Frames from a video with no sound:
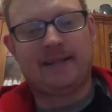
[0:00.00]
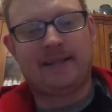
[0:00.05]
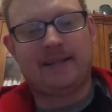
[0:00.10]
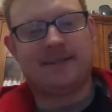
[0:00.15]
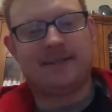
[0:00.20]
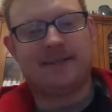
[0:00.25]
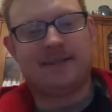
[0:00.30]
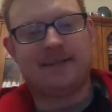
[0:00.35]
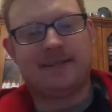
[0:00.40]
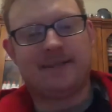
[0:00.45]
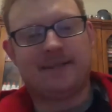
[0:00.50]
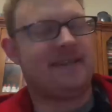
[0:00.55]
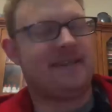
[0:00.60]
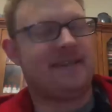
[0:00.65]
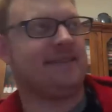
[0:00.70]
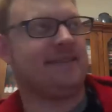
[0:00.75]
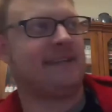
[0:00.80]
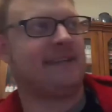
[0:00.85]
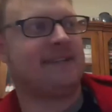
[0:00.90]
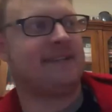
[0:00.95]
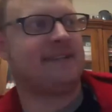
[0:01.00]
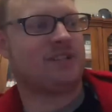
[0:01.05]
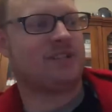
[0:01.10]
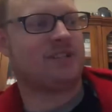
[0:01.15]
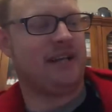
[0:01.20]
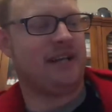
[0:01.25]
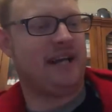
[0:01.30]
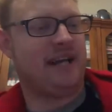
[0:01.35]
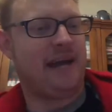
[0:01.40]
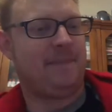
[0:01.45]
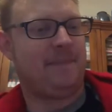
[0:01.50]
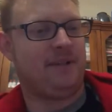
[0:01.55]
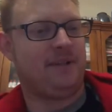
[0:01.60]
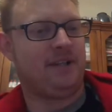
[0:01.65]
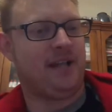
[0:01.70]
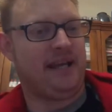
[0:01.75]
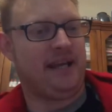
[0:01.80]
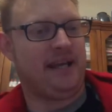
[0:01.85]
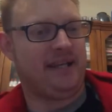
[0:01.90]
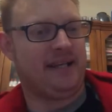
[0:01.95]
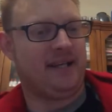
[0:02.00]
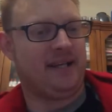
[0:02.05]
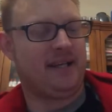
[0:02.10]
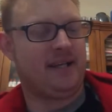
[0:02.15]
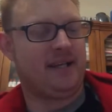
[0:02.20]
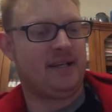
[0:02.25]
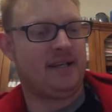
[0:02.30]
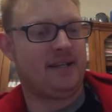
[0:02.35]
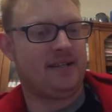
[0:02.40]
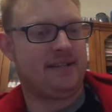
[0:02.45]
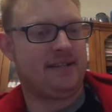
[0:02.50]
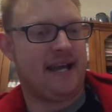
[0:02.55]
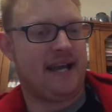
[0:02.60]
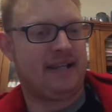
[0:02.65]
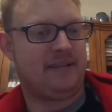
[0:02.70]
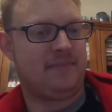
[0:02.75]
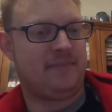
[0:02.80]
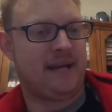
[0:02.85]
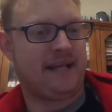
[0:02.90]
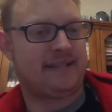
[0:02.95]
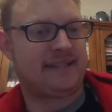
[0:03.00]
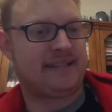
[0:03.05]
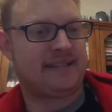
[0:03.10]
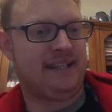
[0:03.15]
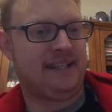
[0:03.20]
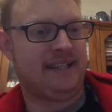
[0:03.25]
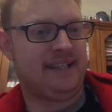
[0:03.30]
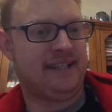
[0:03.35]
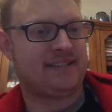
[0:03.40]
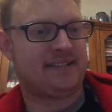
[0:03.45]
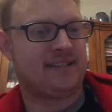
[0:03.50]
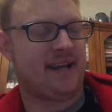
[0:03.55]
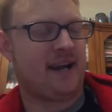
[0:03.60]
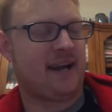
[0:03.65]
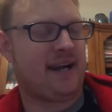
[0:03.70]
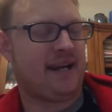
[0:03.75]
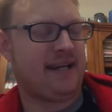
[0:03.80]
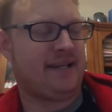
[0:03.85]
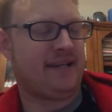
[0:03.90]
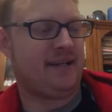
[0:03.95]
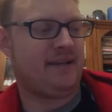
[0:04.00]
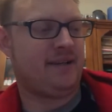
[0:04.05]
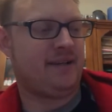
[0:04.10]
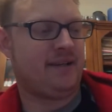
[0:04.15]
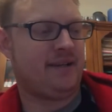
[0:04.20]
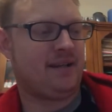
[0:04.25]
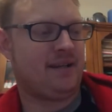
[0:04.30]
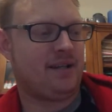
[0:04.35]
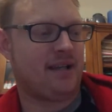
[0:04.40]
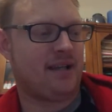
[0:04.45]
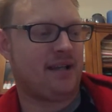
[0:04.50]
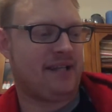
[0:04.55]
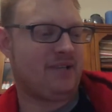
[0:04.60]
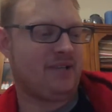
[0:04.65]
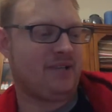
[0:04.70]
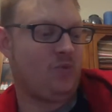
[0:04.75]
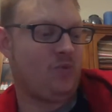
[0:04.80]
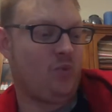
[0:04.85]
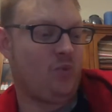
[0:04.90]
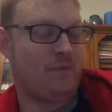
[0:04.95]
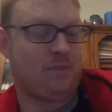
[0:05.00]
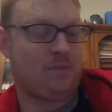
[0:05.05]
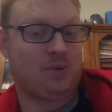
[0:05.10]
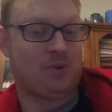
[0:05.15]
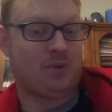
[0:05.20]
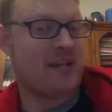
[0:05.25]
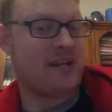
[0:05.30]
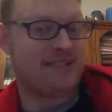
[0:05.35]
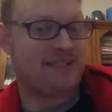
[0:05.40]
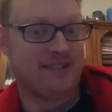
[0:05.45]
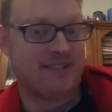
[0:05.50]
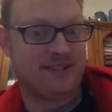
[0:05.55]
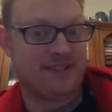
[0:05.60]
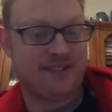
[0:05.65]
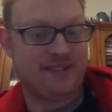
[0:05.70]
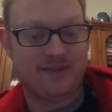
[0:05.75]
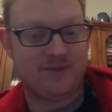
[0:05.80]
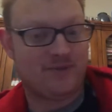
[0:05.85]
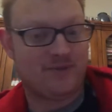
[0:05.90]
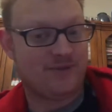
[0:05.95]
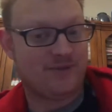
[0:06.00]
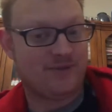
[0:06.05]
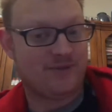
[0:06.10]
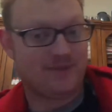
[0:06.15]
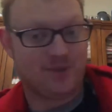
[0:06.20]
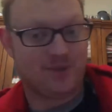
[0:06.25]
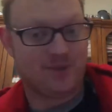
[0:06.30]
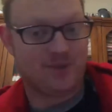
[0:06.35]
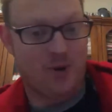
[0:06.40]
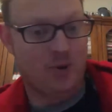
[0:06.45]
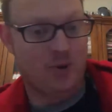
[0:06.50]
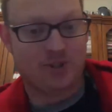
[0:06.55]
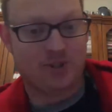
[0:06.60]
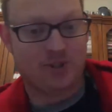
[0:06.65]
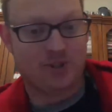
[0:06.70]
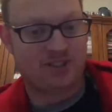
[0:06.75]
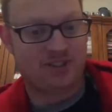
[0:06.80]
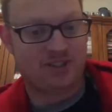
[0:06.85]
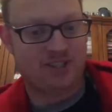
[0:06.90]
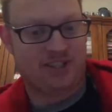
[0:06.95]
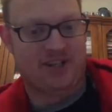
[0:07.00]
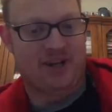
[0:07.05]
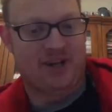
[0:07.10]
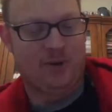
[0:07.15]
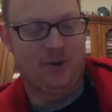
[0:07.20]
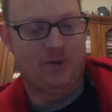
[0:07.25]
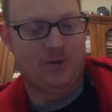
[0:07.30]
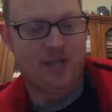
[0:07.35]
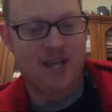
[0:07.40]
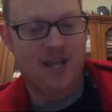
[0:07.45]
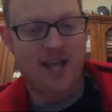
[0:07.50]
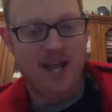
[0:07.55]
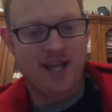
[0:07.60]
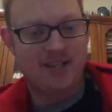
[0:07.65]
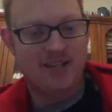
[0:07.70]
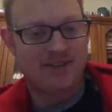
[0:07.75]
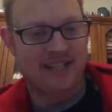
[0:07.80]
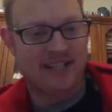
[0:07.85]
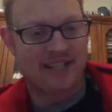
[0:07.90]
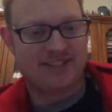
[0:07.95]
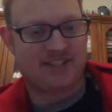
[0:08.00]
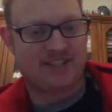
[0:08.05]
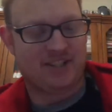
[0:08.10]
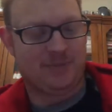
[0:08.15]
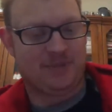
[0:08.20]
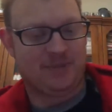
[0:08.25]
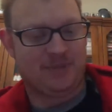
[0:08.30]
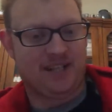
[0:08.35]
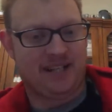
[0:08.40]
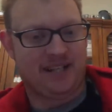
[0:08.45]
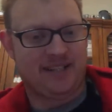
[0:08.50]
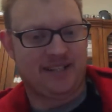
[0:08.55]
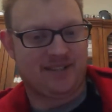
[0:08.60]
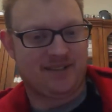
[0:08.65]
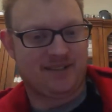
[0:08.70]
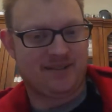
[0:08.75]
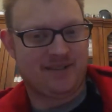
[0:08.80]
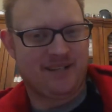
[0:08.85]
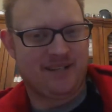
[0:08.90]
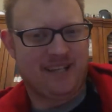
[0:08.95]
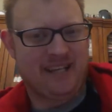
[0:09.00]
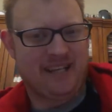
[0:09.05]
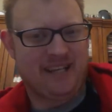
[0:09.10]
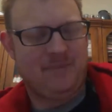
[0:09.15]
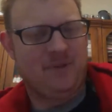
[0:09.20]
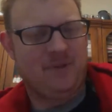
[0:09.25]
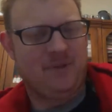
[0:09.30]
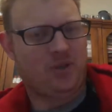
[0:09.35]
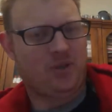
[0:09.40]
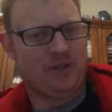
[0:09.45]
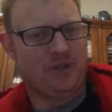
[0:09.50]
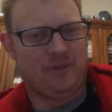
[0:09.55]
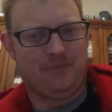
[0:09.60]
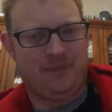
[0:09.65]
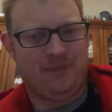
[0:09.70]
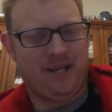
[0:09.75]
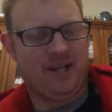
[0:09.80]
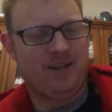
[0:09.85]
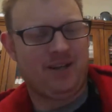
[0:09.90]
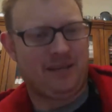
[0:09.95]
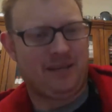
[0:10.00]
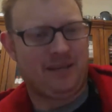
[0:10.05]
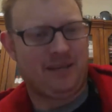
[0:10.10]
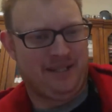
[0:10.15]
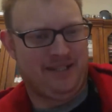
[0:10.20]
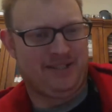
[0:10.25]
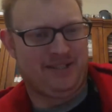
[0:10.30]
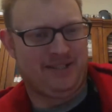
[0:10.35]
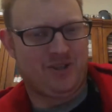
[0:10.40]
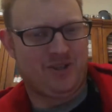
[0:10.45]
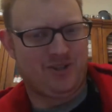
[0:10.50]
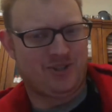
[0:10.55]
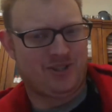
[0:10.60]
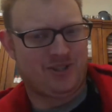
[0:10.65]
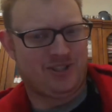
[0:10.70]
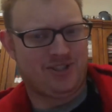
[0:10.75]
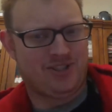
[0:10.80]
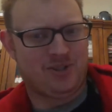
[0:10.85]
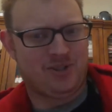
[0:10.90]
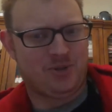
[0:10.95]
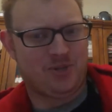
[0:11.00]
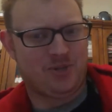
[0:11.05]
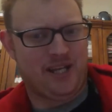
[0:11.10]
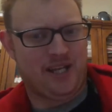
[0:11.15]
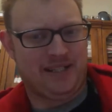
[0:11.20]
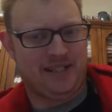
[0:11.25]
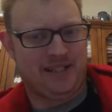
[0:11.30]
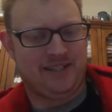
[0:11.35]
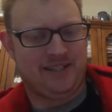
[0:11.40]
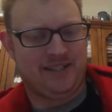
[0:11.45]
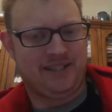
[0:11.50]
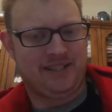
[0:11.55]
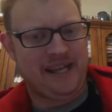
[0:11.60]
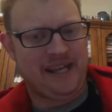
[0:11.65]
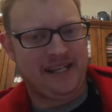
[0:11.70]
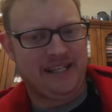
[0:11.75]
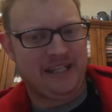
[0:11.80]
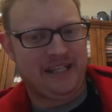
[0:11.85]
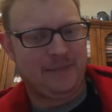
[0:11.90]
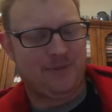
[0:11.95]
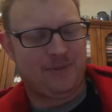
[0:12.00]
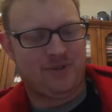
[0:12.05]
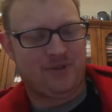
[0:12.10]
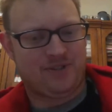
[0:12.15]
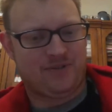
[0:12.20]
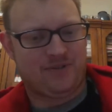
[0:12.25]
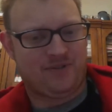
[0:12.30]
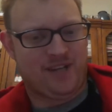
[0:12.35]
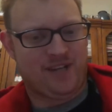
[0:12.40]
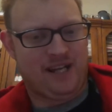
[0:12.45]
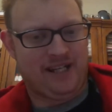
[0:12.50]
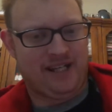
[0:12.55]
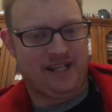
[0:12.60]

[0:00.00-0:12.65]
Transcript: think that's what's going to happen. Like, now that Max King's died, like when Preston croaks, that's going to be like him and William Bell. I mean, those are the two like gatekeepers of like.